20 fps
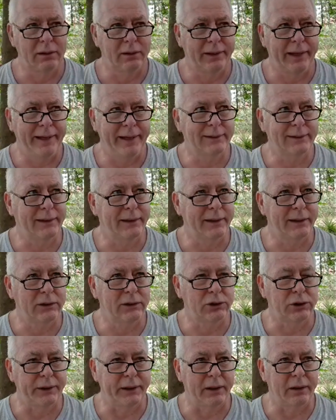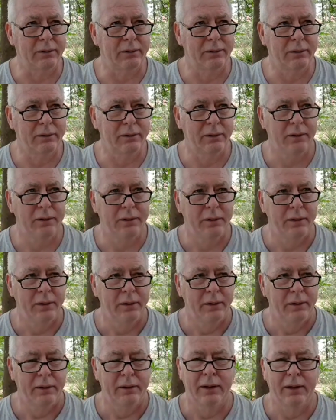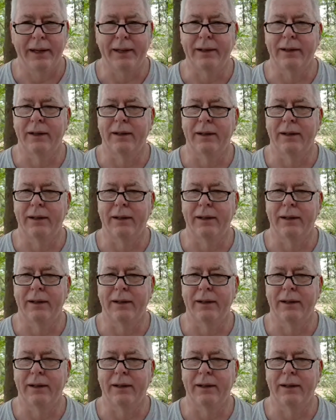tasty this year. Like